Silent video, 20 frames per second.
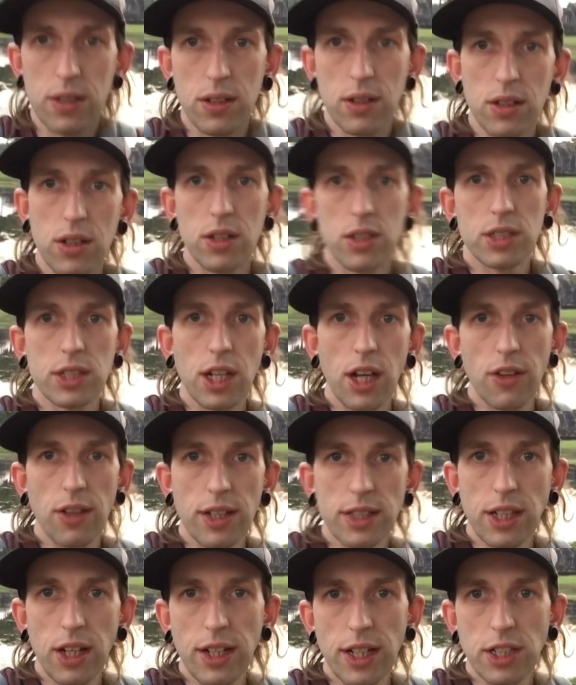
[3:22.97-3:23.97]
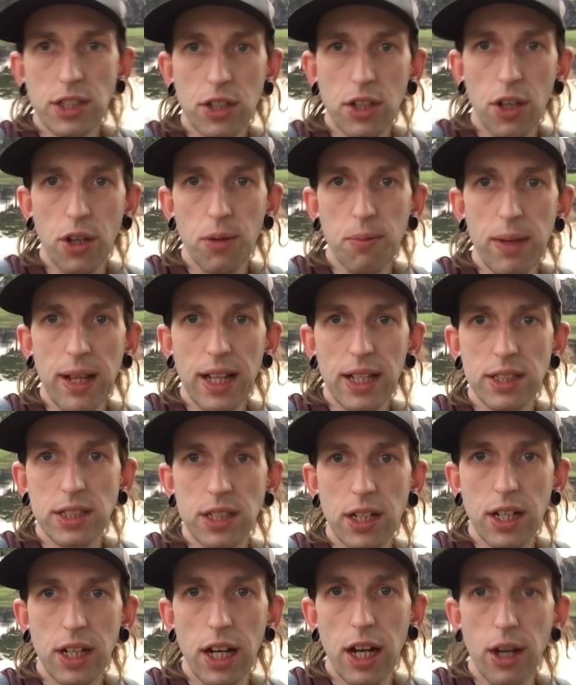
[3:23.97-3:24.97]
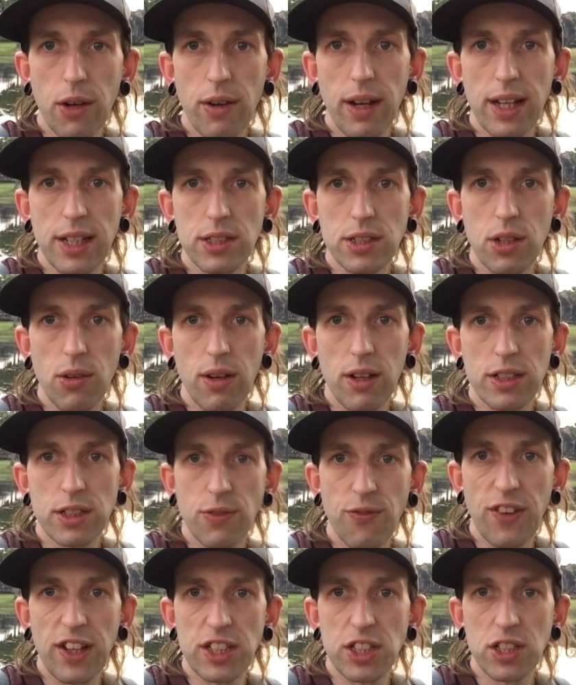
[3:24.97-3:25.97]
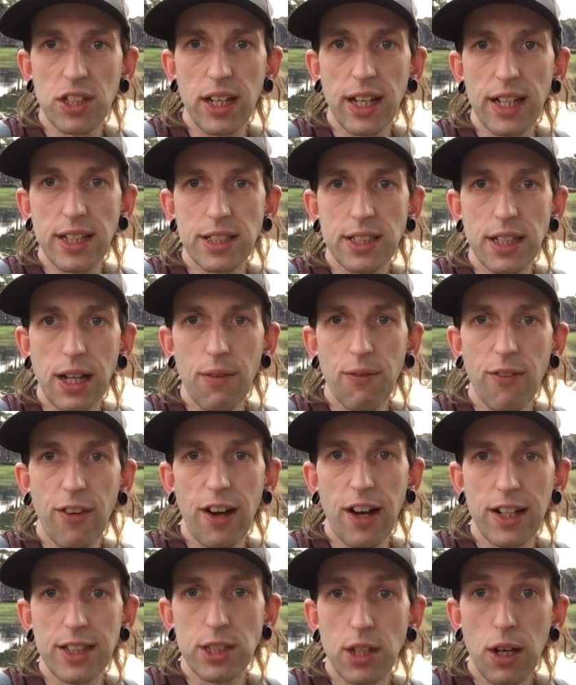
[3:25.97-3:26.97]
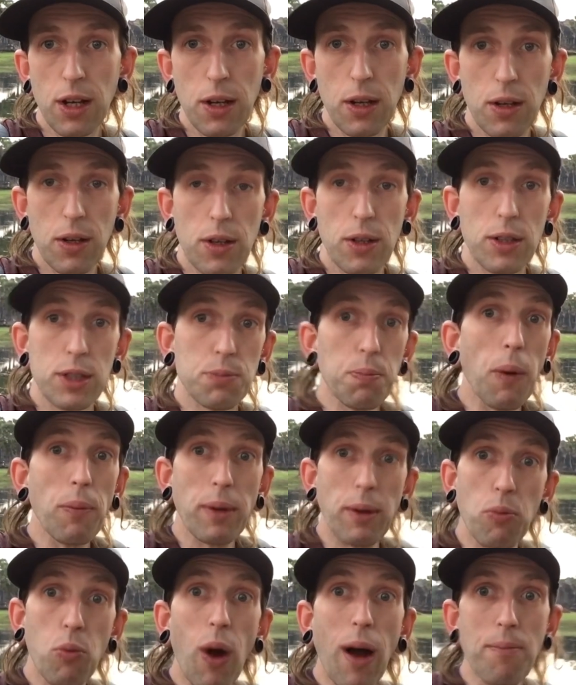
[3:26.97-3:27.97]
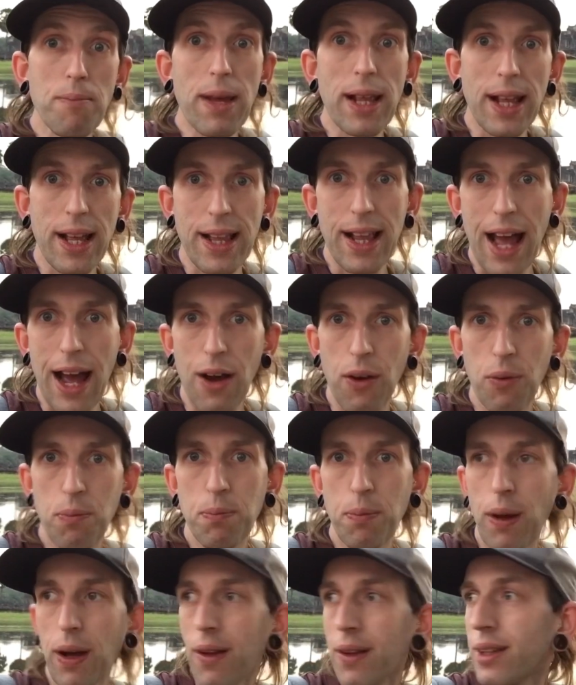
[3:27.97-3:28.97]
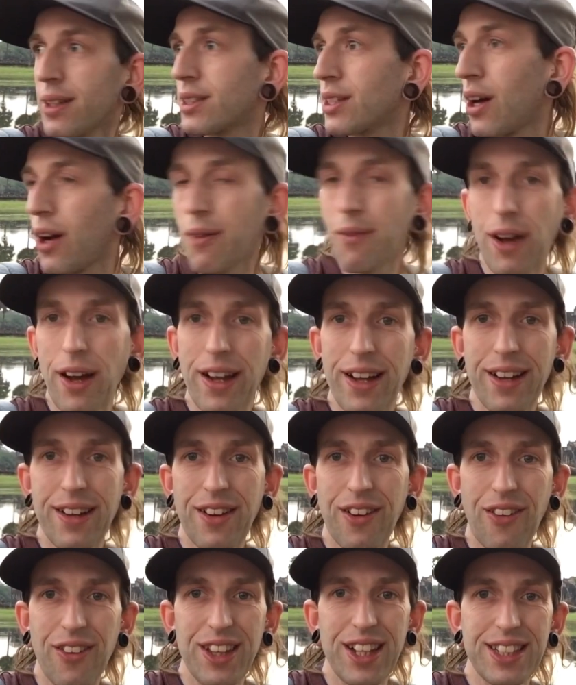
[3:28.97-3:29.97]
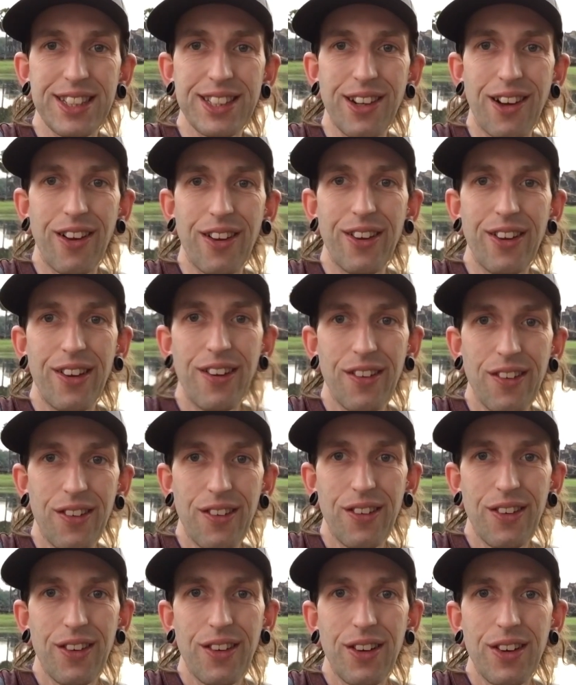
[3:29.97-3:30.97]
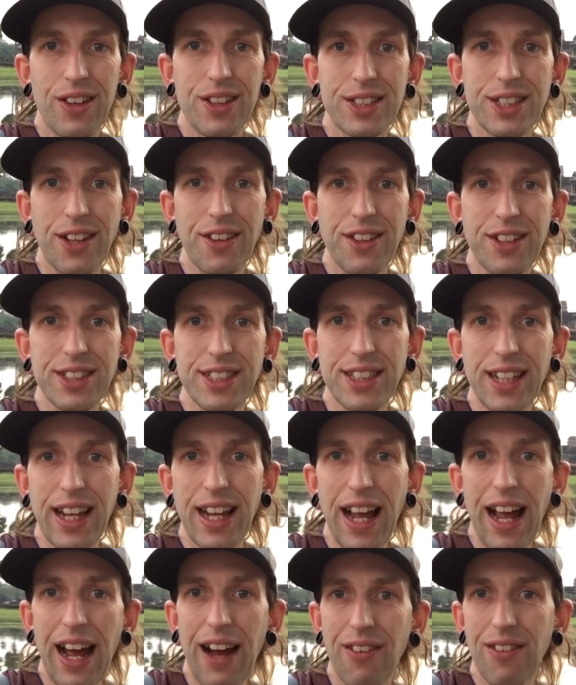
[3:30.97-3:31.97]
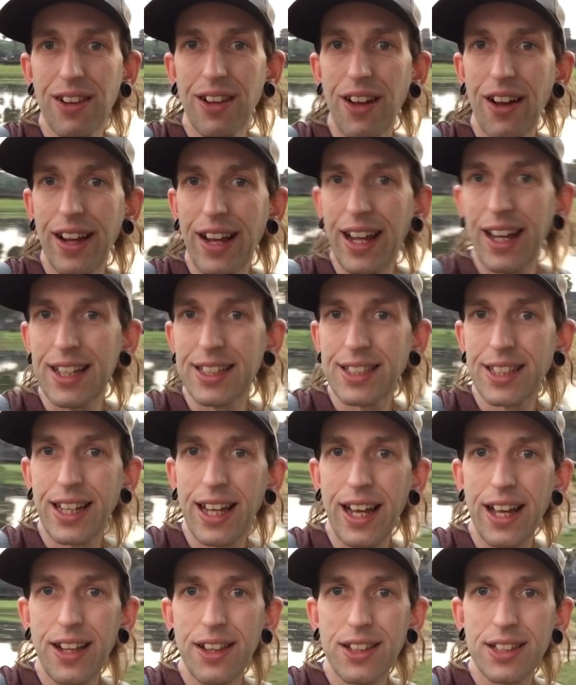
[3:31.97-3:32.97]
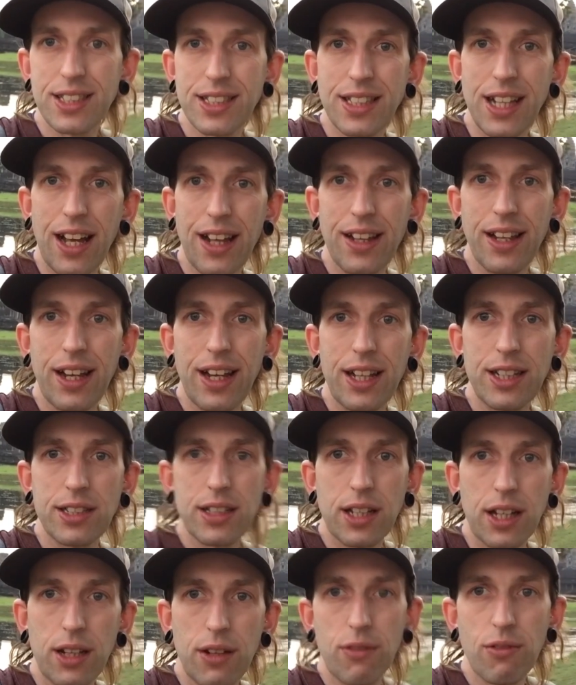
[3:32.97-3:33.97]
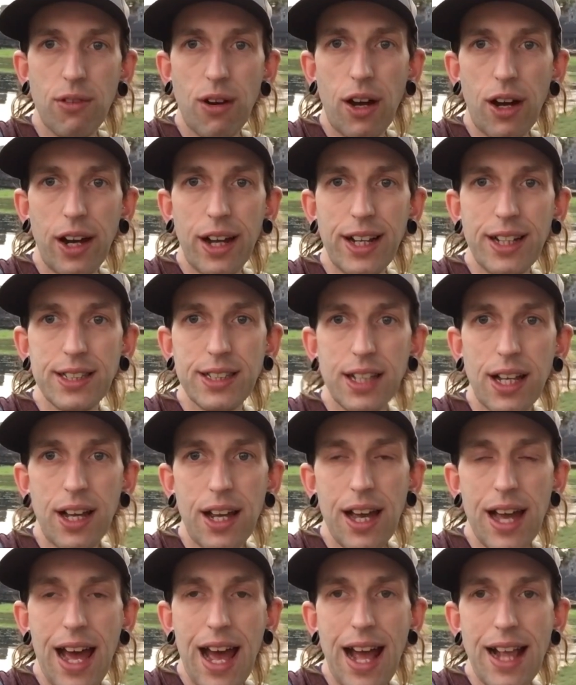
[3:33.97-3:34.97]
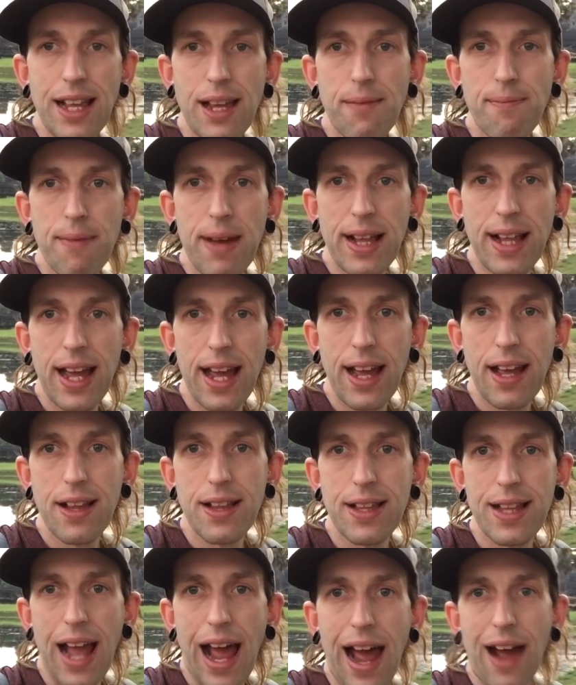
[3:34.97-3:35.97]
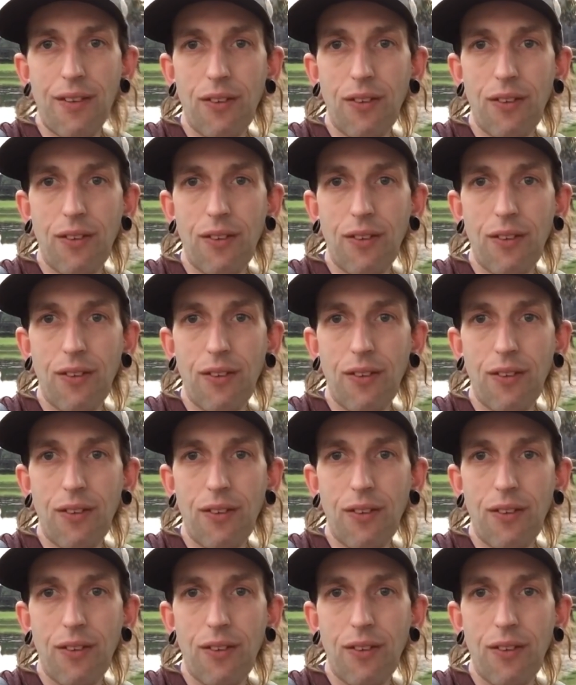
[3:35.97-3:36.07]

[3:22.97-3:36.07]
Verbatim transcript: So there's only two minutes to go until it's officially sunrise. It's probably one minute now by the time I got this on. So you can see how light it's getting. The sun is going to rise any minute now.